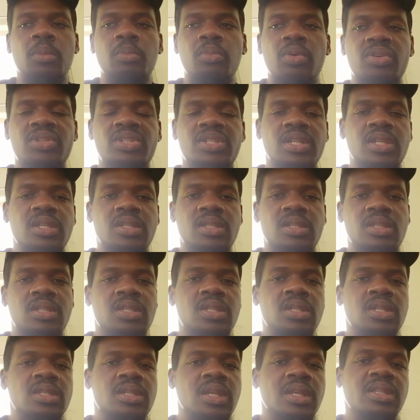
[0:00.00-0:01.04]
But
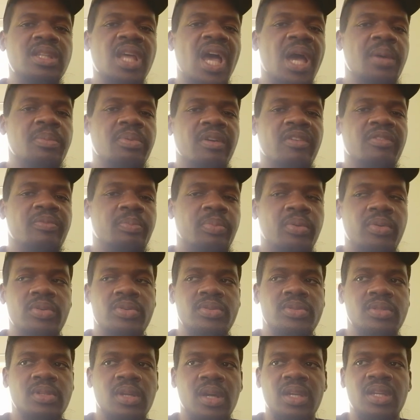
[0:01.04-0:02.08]
she's the type of
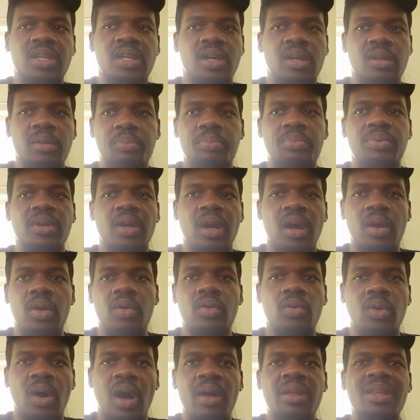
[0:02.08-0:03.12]
person that can play a role,